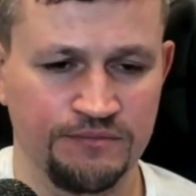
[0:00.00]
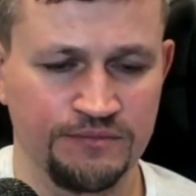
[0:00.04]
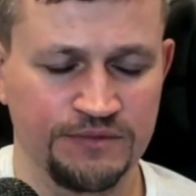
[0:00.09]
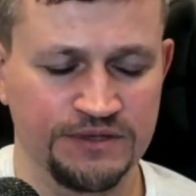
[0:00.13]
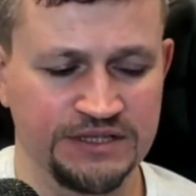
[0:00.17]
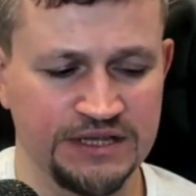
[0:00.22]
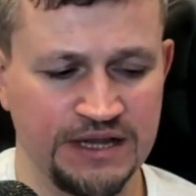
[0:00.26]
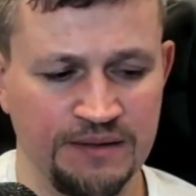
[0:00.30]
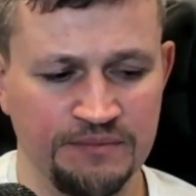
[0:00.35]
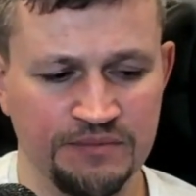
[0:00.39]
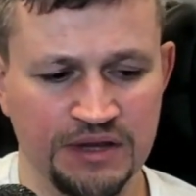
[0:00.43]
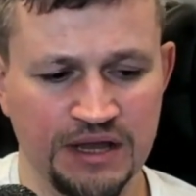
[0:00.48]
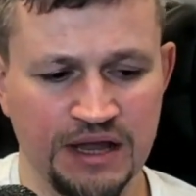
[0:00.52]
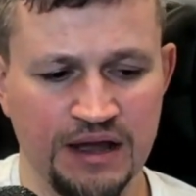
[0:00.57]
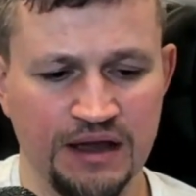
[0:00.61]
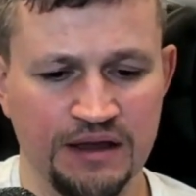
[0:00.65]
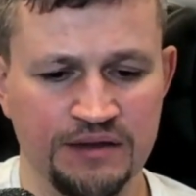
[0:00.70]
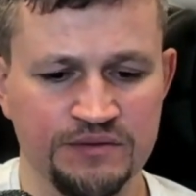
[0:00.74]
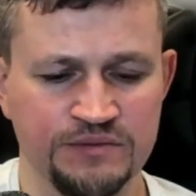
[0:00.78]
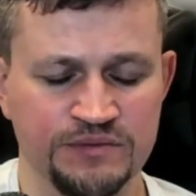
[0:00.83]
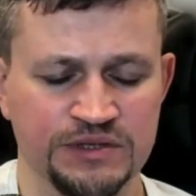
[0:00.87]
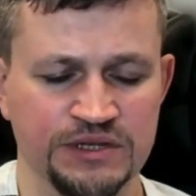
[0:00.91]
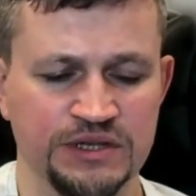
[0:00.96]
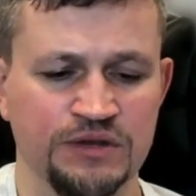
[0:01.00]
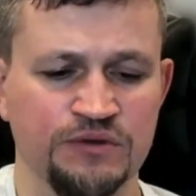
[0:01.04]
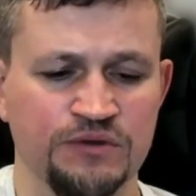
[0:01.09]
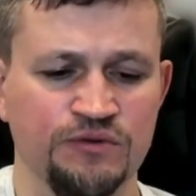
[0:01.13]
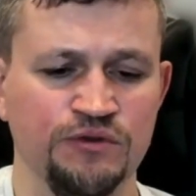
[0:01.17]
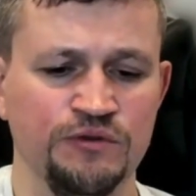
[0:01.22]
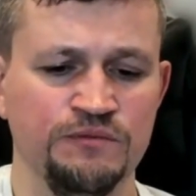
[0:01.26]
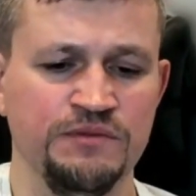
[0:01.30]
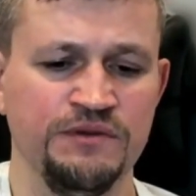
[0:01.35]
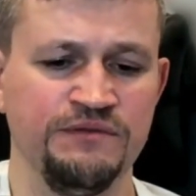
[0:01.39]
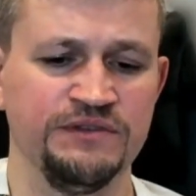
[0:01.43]
Sometimes it
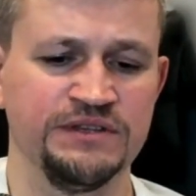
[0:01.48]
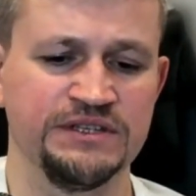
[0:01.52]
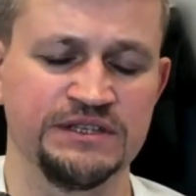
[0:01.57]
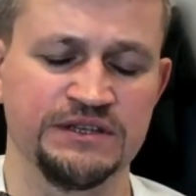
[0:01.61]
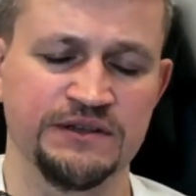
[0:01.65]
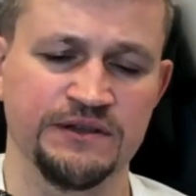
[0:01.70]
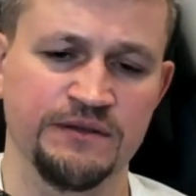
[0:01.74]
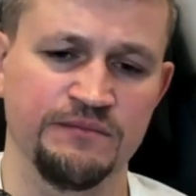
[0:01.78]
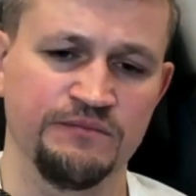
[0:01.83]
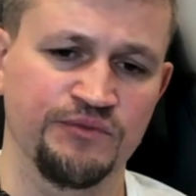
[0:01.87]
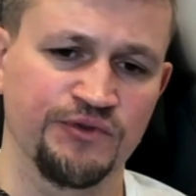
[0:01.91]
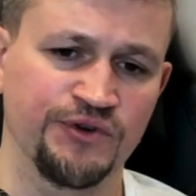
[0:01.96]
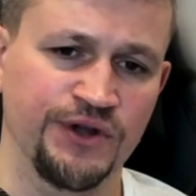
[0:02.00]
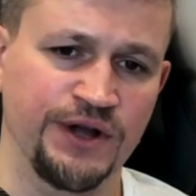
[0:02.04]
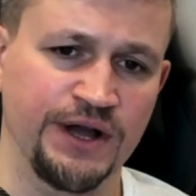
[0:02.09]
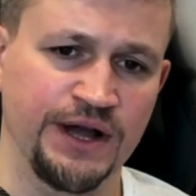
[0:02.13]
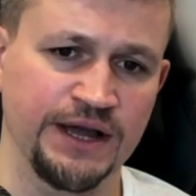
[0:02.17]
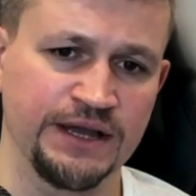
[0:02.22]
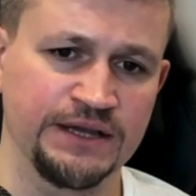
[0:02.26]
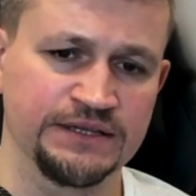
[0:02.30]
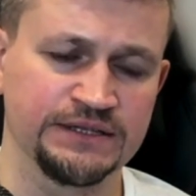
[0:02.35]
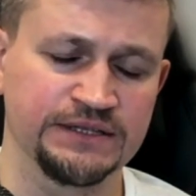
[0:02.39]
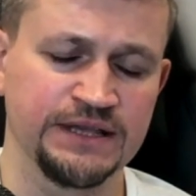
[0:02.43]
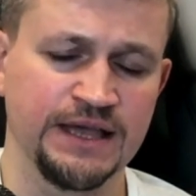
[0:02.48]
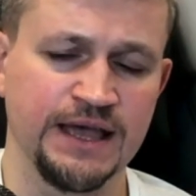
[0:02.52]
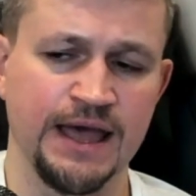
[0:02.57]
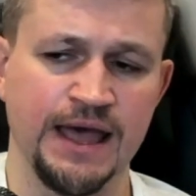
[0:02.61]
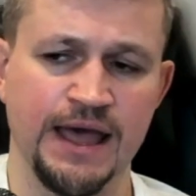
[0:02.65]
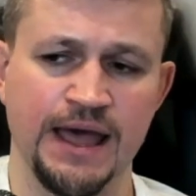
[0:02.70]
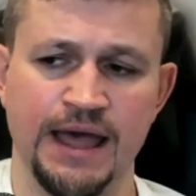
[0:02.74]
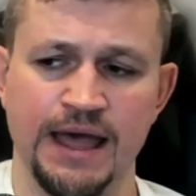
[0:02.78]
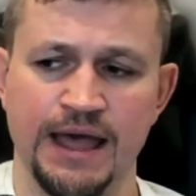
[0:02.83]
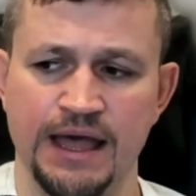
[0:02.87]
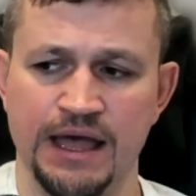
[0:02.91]
could be the same price
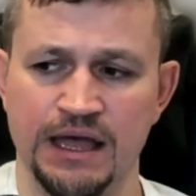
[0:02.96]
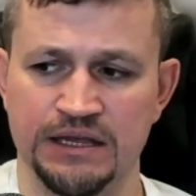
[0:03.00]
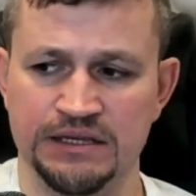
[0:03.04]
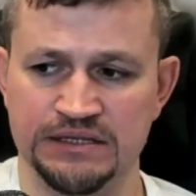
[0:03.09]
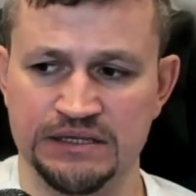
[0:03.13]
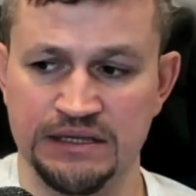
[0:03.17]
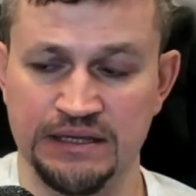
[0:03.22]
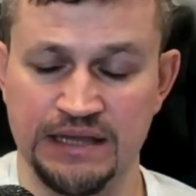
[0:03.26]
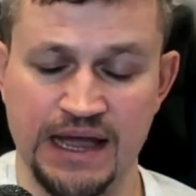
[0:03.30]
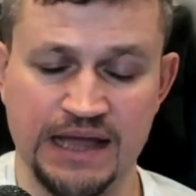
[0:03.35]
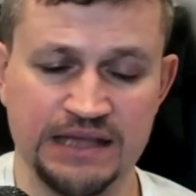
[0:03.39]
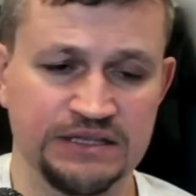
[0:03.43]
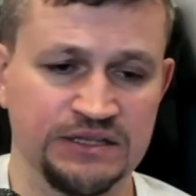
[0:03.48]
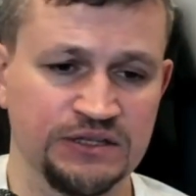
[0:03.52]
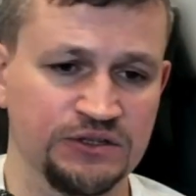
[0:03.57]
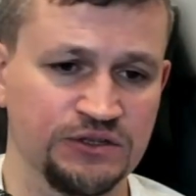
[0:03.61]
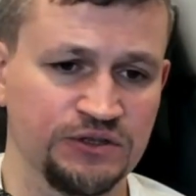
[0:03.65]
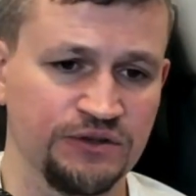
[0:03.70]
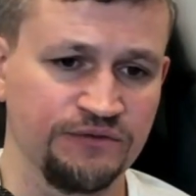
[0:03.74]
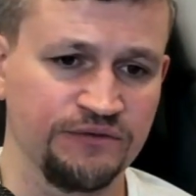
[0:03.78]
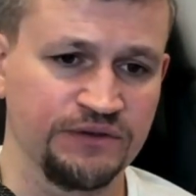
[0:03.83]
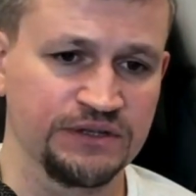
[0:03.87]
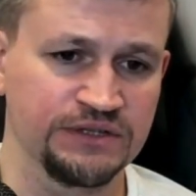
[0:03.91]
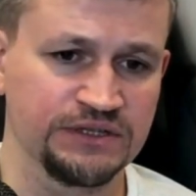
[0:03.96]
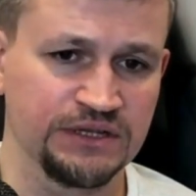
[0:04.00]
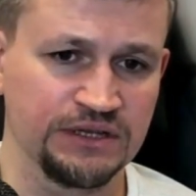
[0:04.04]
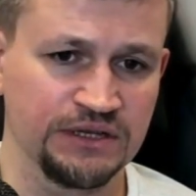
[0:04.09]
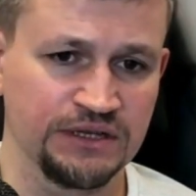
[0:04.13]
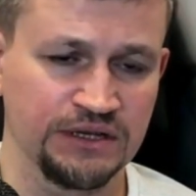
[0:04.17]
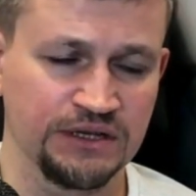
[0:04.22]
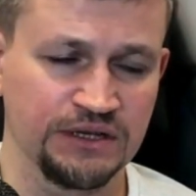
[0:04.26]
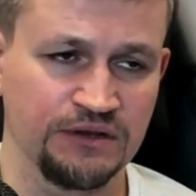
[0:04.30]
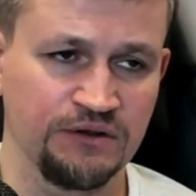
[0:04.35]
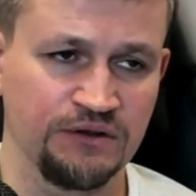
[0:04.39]
as the license of a,
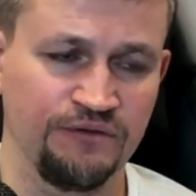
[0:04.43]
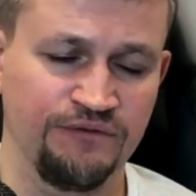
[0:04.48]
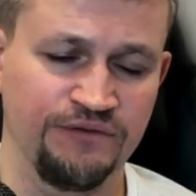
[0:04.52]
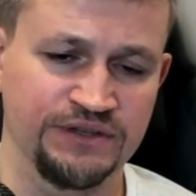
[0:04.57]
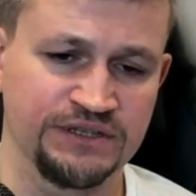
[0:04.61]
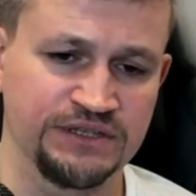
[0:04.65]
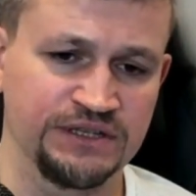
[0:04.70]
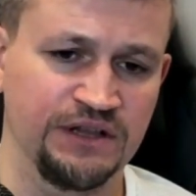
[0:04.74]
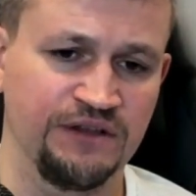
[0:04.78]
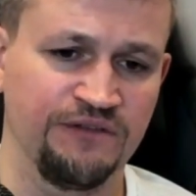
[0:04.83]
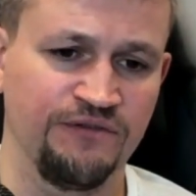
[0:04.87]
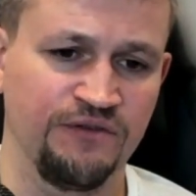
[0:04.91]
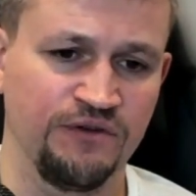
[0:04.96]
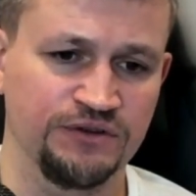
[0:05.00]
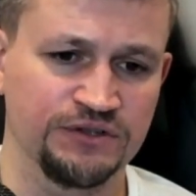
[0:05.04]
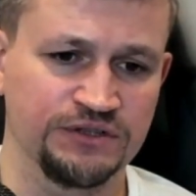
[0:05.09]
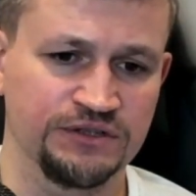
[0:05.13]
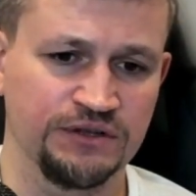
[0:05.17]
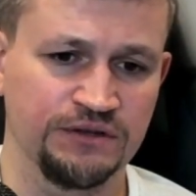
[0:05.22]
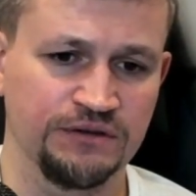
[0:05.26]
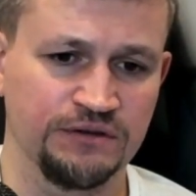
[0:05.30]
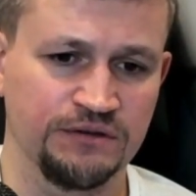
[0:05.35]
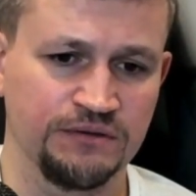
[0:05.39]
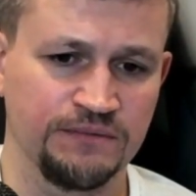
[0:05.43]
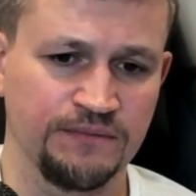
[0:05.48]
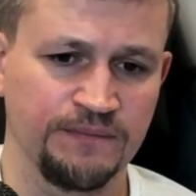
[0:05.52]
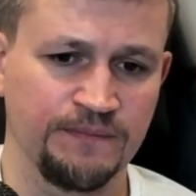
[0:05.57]
uh, of a self-hosted.